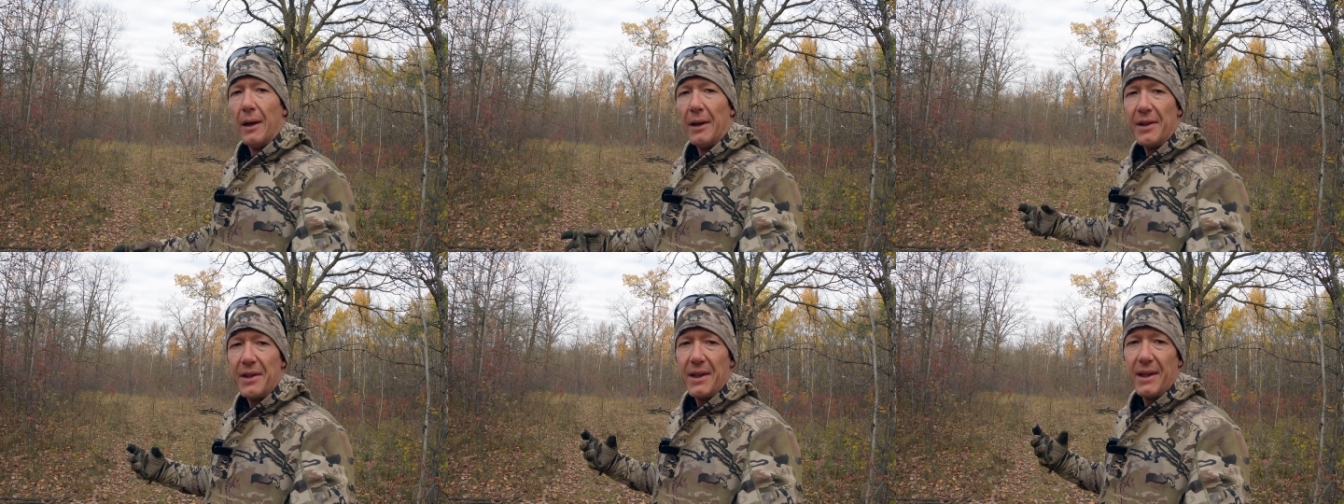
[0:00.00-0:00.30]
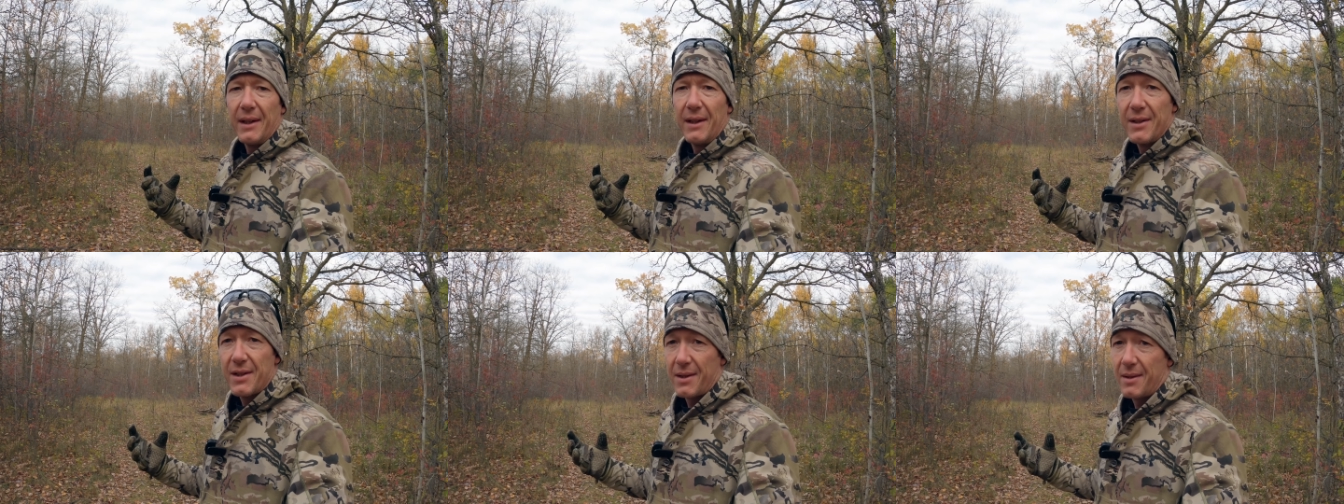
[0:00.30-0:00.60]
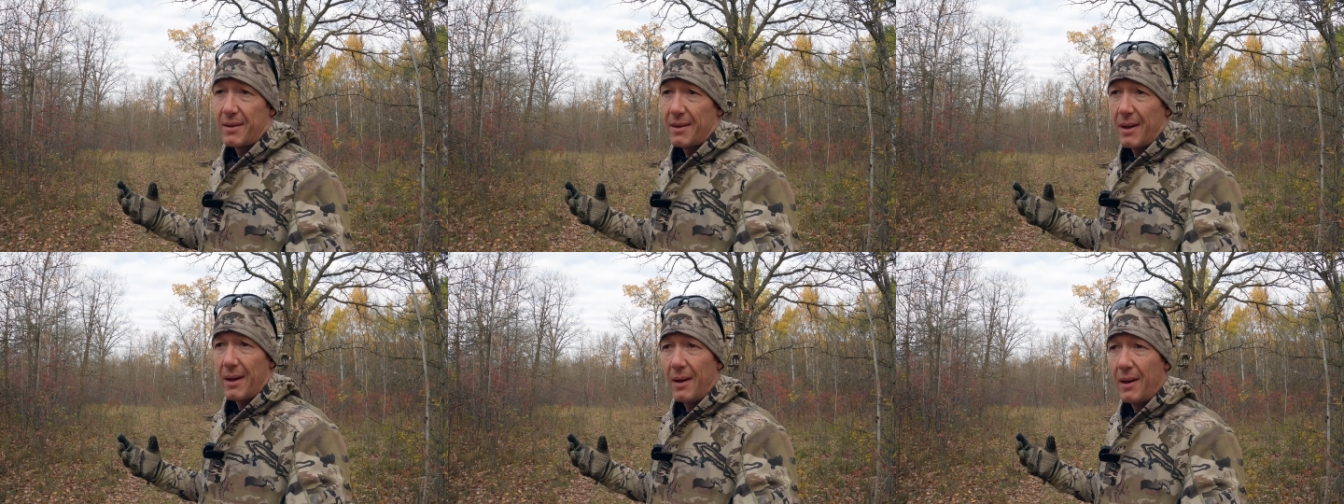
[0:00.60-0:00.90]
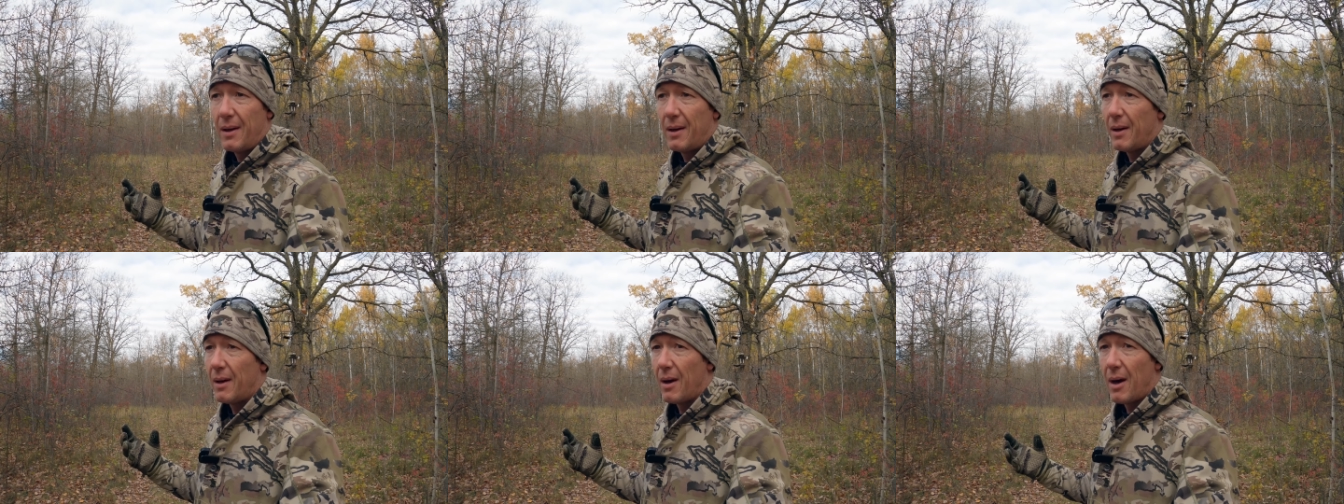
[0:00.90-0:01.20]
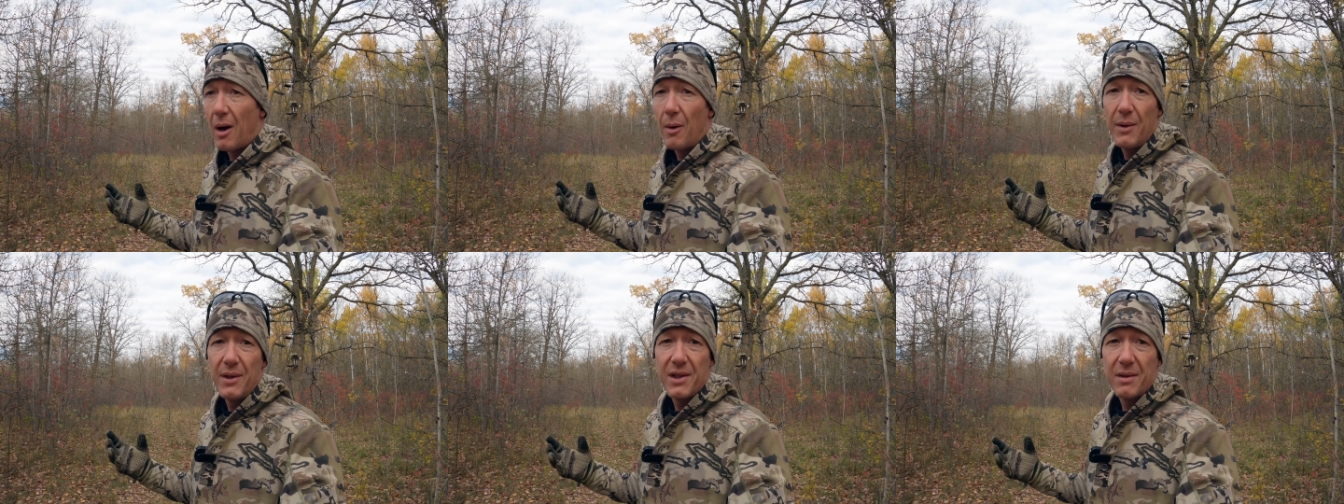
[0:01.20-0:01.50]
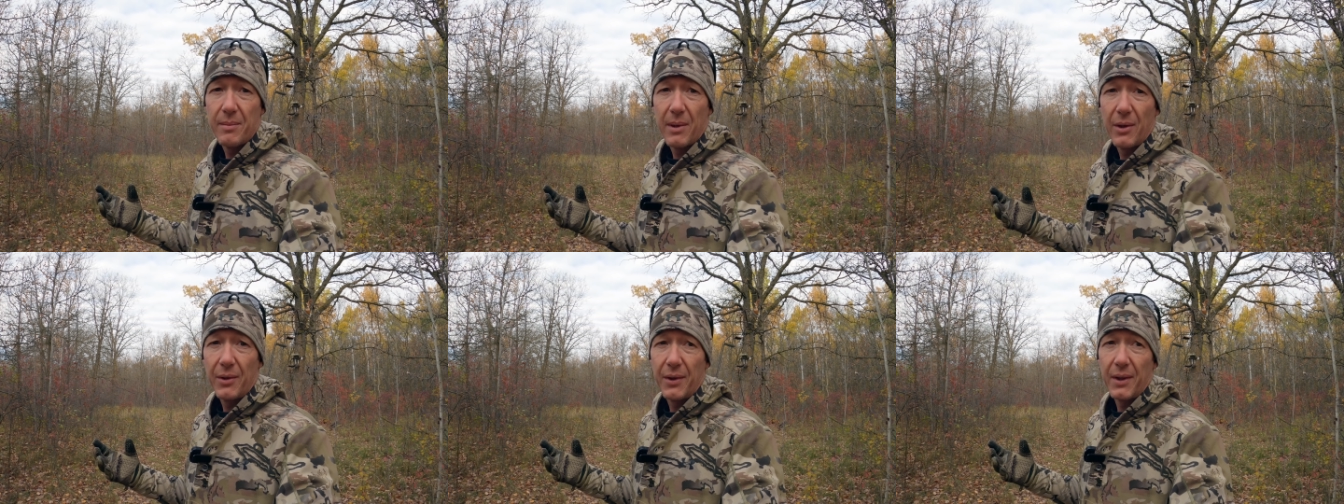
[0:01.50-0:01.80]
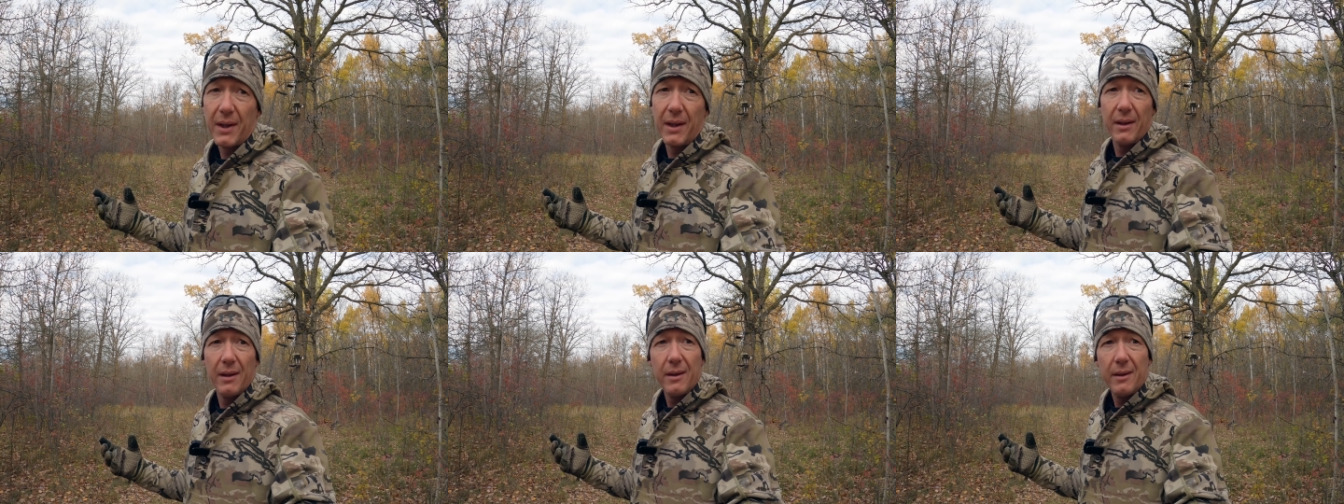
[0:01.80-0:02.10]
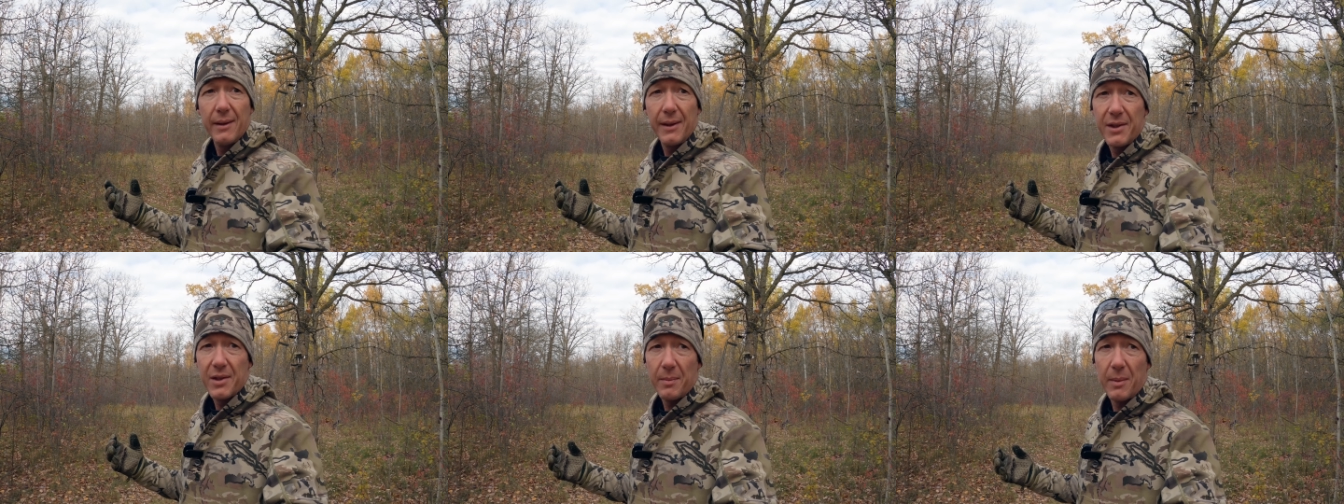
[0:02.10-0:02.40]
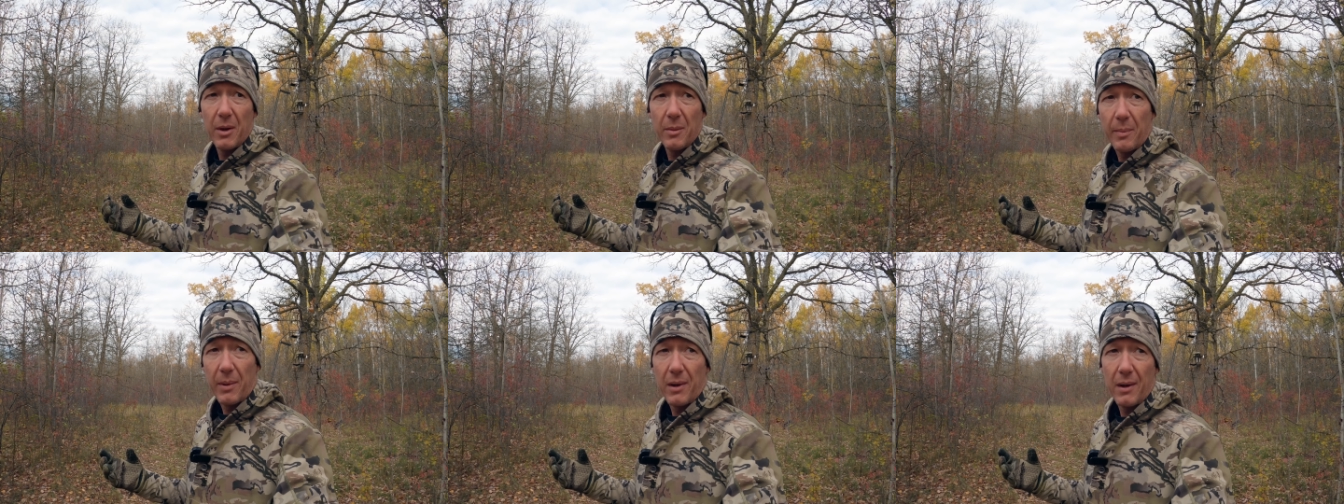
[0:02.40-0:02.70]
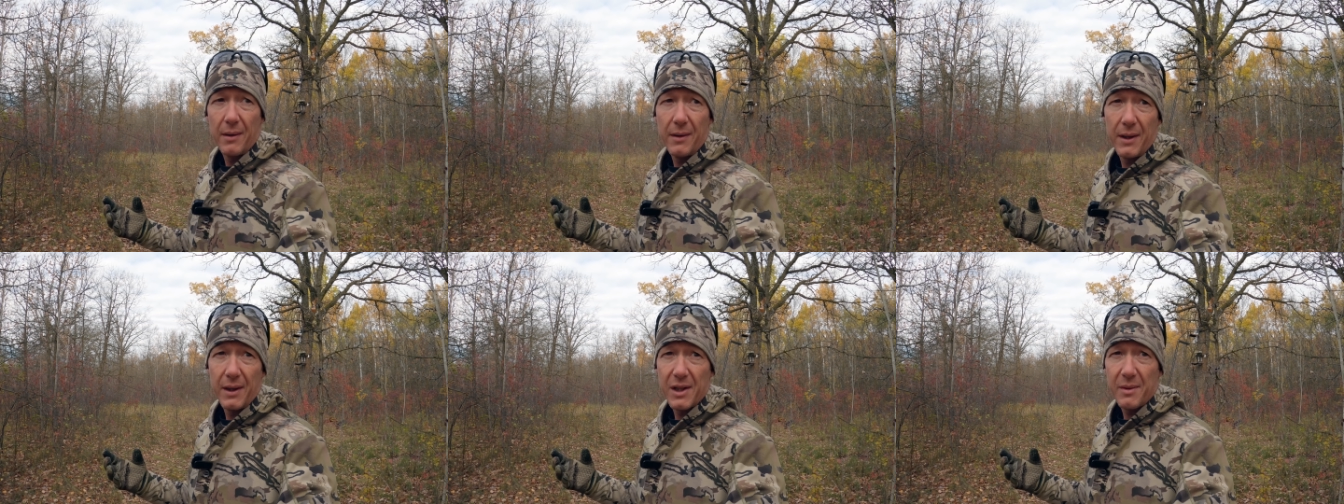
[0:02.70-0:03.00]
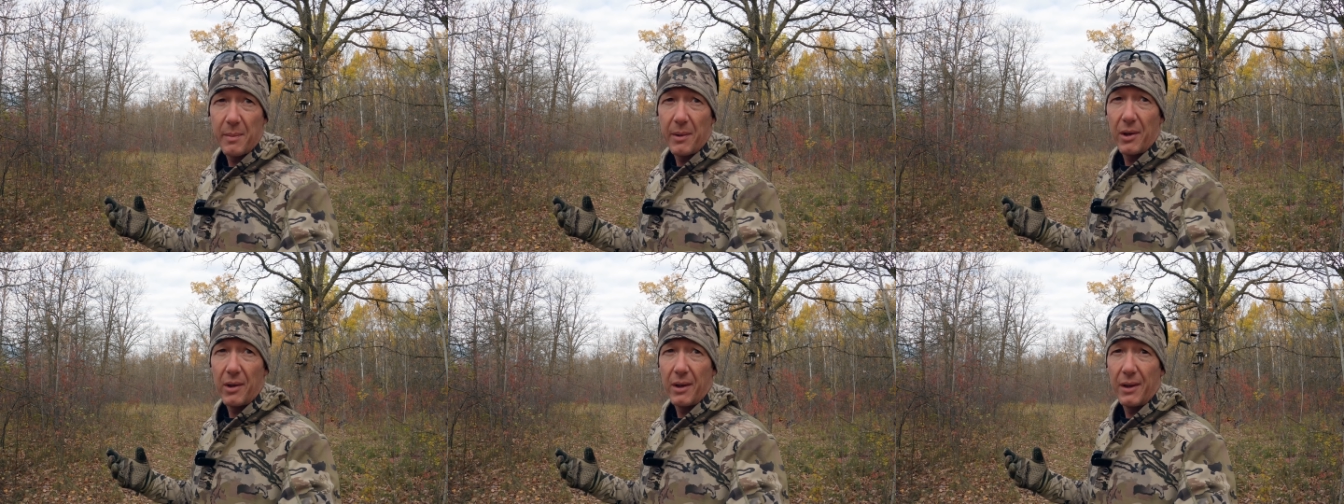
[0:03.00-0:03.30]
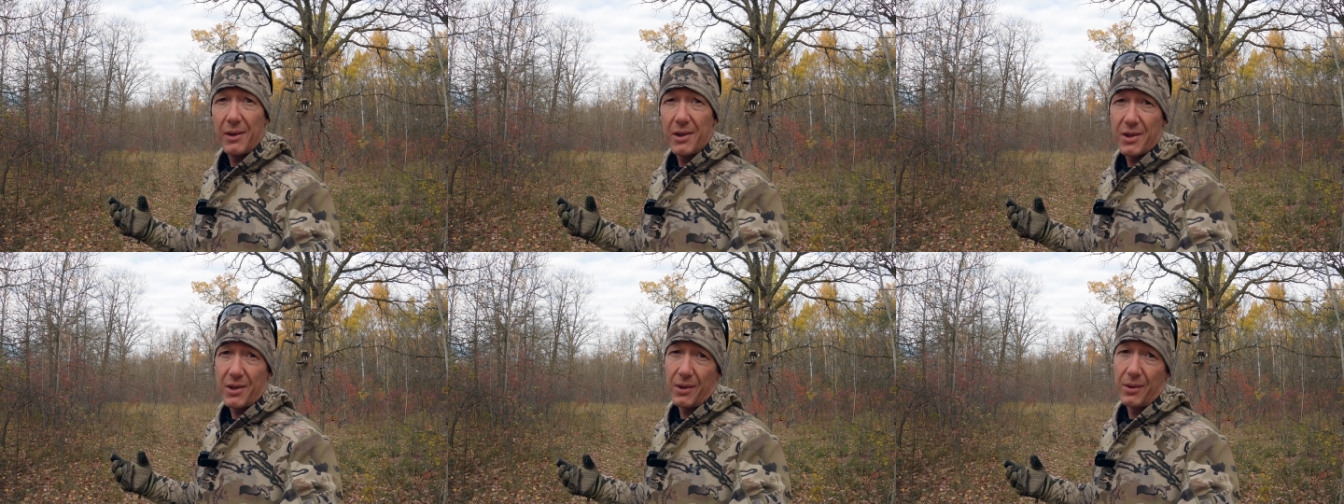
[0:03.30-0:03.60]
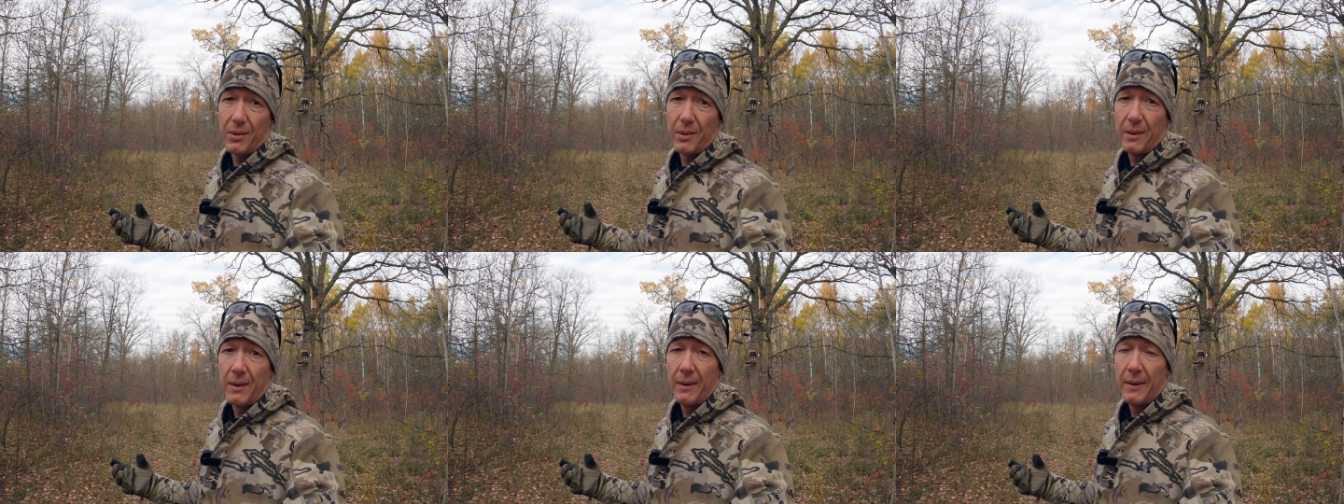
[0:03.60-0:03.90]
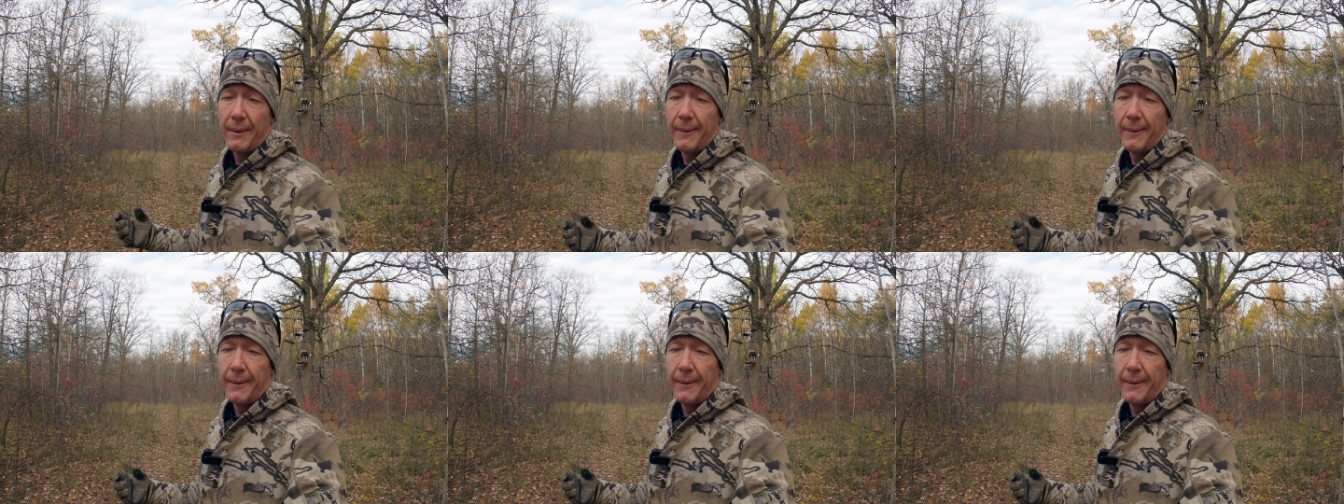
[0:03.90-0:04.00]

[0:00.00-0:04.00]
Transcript: Hunting isn't always about the kill, it's about part of the experience too.